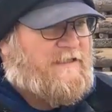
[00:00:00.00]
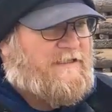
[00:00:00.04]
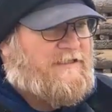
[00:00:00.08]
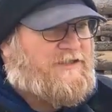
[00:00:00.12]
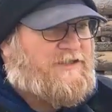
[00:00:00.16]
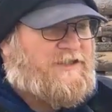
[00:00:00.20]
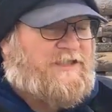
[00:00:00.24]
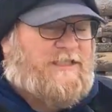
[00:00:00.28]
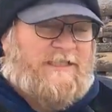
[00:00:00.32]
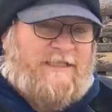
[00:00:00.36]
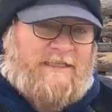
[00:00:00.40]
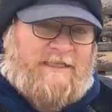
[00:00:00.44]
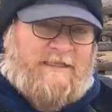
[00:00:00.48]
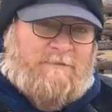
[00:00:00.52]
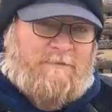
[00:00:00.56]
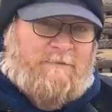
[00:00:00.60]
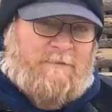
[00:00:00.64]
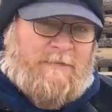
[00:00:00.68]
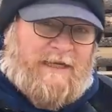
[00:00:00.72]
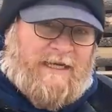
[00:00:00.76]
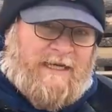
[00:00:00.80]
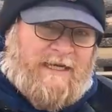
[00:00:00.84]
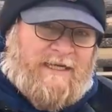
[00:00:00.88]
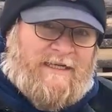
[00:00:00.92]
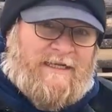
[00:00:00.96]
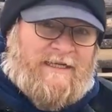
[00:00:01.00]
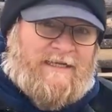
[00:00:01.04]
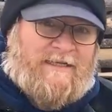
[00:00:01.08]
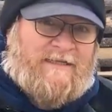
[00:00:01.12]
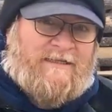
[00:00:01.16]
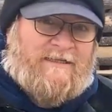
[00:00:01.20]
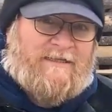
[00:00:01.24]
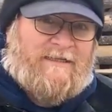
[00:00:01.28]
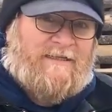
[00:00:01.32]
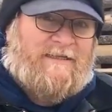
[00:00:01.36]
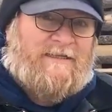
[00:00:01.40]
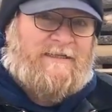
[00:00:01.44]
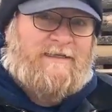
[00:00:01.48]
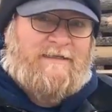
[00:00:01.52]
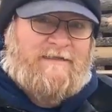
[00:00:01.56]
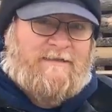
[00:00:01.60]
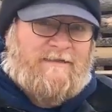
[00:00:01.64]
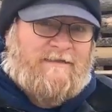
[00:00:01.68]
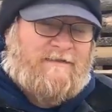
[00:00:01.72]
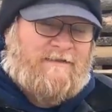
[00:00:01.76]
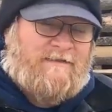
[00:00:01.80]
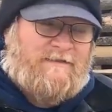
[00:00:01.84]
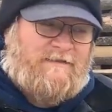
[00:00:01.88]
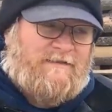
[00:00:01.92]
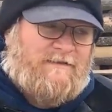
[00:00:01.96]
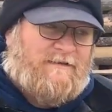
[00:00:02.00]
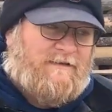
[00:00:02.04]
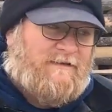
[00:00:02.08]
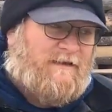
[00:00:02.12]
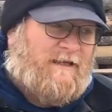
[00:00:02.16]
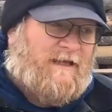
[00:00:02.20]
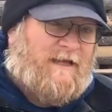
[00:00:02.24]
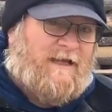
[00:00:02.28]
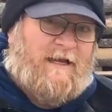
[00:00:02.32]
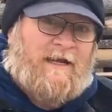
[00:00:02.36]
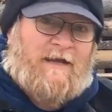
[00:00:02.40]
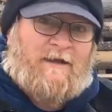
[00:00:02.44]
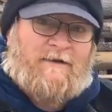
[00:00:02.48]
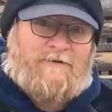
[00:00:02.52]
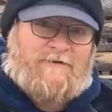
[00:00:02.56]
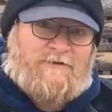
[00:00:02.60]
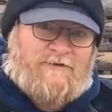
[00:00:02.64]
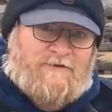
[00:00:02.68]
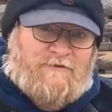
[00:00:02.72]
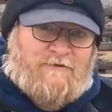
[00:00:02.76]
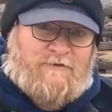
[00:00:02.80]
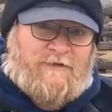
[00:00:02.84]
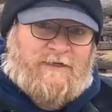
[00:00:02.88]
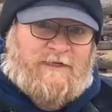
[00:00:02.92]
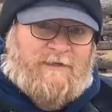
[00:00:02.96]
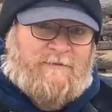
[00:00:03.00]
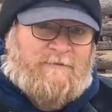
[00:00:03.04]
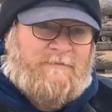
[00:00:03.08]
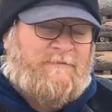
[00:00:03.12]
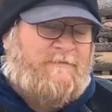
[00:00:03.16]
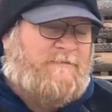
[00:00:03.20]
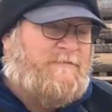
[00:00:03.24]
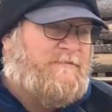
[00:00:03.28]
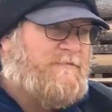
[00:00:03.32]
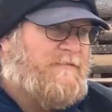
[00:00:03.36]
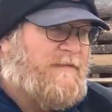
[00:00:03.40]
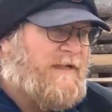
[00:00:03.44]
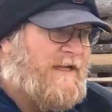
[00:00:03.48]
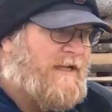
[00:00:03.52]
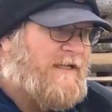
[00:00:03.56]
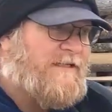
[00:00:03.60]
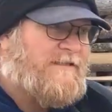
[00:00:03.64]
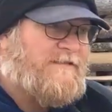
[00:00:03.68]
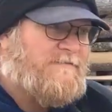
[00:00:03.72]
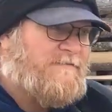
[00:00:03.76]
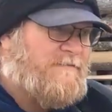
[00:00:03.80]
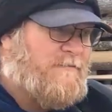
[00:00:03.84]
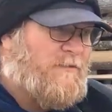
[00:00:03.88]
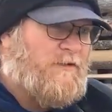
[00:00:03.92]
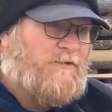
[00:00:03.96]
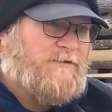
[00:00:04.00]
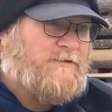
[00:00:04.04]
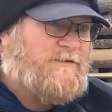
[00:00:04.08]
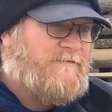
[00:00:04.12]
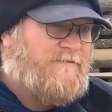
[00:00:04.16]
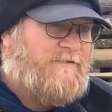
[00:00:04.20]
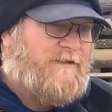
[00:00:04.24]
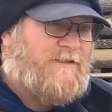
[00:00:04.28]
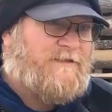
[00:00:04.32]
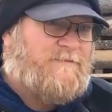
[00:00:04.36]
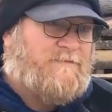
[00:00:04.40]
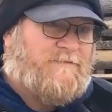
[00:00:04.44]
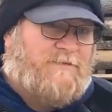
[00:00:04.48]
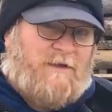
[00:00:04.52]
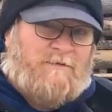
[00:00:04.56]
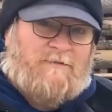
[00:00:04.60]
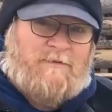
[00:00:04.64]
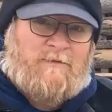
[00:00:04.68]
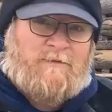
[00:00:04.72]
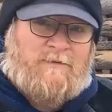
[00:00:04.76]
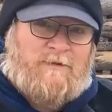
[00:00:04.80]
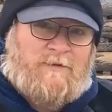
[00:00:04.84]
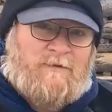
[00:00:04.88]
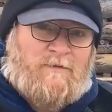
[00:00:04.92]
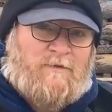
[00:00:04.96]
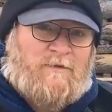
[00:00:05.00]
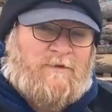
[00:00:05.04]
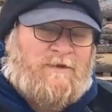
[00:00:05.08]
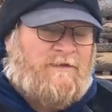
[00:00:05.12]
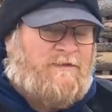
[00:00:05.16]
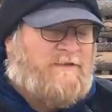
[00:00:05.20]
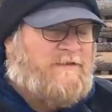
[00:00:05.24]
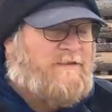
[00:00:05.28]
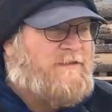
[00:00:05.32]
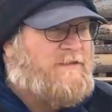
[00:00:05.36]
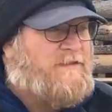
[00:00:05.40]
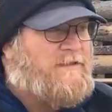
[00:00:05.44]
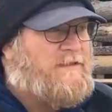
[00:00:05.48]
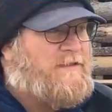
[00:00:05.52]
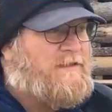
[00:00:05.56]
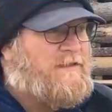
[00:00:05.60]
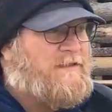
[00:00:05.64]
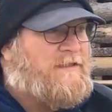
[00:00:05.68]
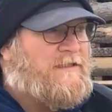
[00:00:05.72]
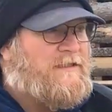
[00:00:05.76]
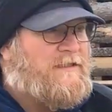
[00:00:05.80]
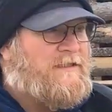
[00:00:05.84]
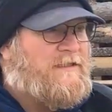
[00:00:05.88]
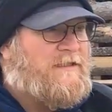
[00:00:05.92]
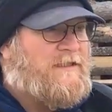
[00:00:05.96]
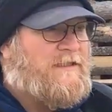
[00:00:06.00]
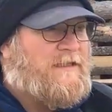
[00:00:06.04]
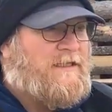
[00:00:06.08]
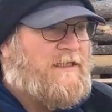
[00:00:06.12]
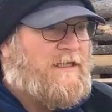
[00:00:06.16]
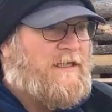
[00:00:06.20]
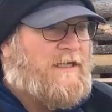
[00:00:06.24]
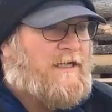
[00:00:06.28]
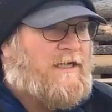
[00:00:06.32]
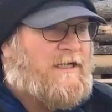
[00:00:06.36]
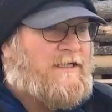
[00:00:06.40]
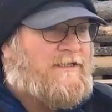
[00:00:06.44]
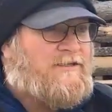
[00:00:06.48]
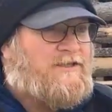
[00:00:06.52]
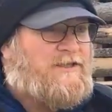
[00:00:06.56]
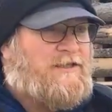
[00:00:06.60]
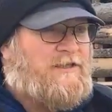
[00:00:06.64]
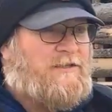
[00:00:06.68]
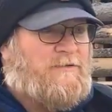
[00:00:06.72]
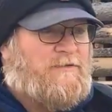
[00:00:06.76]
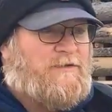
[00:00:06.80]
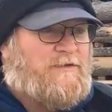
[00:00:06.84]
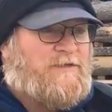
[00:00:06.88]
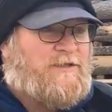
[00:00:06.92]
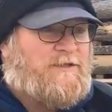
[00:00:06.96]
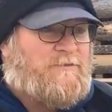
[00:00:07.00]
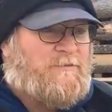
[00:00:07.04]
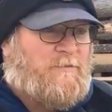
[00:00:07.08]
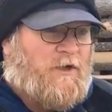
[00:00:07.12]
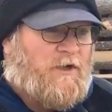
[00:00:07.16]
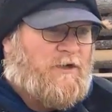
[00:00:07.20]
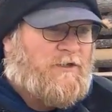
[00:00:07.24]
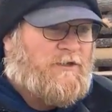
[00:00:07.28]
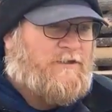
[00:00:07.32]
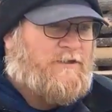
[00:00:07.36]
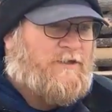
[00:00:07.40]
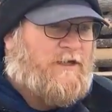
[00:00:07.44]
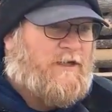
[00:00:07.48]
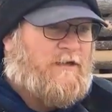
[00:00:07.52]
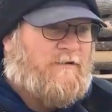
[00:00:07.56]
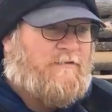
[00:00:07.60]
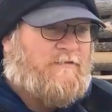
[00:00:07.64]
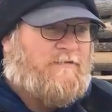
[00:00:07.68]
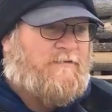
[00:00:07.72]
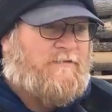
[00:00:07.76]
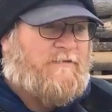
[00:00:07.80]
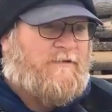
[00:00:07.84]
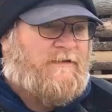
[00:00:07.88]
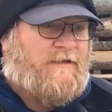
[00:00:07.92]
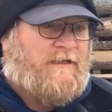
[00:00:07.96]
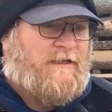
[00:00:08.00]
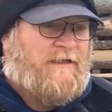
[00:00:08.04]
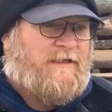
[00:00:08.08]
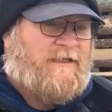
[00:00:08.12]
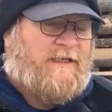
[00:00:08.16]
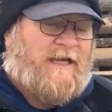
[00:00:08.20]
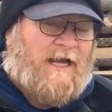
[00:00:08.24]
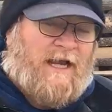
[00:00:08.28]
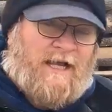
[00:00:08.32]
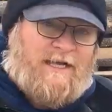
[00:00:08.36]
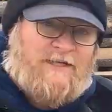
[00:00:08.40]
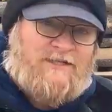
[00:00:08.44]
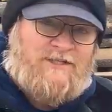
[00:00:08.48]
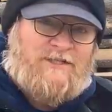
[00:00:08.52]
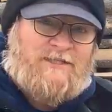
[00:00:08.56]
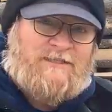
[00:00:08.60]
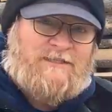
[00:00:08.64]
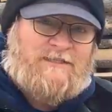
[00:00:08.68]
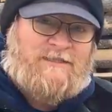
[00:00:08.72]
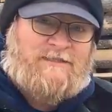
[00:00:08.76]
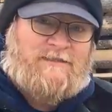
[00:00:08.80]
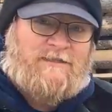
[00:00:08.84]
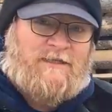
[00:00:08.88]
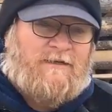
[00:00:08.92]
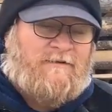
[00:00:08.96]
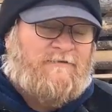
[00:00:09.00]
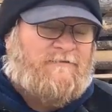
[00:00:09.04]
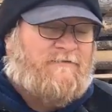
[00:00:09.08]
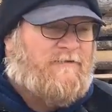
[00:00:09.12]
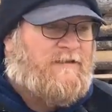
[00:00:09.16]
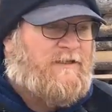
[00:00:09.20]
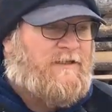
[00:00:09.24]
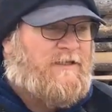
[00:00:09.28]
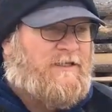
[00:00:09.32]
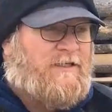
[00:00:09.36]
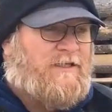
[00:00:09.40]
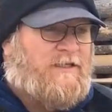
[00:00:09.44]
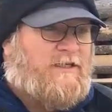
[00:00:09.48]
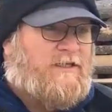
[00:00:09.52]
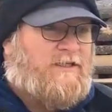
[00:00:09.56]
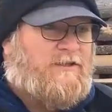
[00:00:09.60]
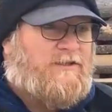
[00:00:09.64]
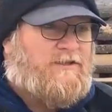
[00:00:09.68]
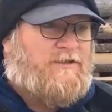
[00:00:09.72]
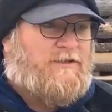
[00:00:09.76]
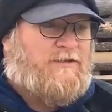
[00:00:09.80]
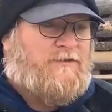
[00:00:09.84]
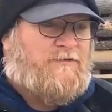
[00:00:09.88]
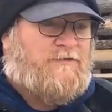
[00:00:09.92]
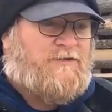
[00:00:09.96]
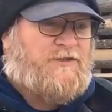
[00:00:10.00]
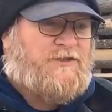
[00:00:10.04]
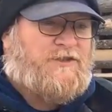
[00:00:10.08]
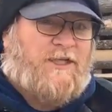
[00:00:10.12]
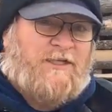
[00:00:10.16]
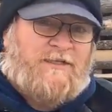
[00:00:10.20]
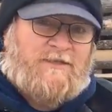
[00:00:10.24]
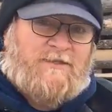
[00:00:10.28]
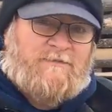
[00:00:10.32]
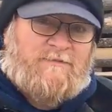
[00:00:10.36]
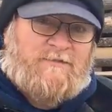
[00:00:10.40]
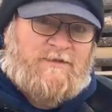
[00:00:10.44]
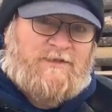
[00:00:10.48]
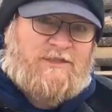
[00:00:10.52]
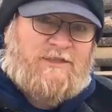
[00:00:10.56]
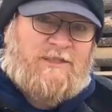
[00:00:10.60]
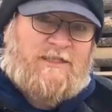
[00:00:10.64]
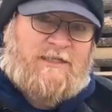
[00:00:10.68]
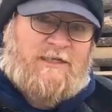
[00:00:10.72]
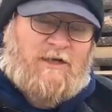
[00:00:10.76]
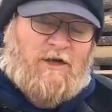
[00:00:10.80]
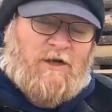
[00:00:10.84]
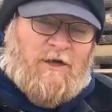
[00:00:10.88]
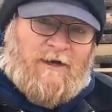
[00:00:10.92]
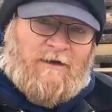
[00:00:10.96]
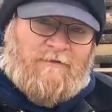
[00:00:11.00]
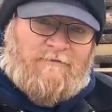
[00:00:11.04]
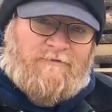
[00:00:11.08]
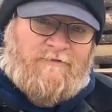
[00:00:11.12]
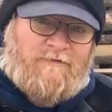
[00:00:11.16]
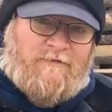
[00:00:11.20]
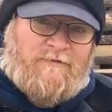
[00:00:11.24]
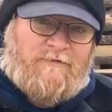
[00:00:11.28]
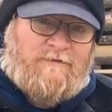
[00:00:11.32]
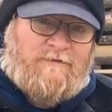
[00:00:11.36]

She immediately let out a scream, as most of us probably would. She was smart enough and conscious enough to shut the machine off,